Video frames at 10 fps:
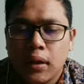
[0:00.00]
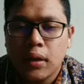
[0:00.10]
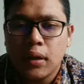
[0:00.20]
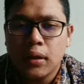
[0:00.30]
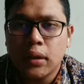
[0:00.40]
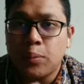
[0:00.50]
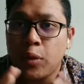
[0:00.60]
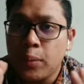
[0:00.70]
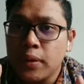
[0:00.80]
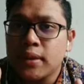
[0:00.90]
The
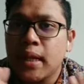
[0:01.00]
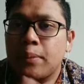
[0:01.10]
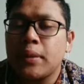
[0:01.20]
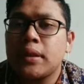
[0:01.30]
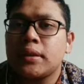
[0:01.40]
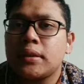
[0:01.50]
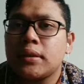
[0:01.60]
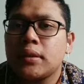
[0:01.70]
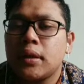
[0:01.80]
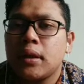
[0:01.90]
problem statement
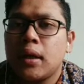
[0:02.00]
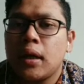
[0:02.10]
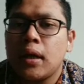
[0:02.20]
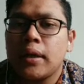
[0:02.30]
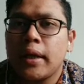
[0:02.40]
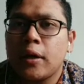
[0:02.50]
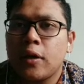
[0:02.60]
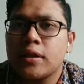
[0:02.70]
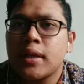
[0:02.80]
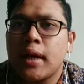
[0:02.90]
that
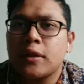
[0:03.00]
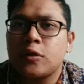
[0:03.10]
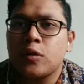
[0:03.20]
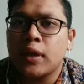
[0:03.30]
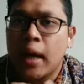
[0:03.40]
caused us to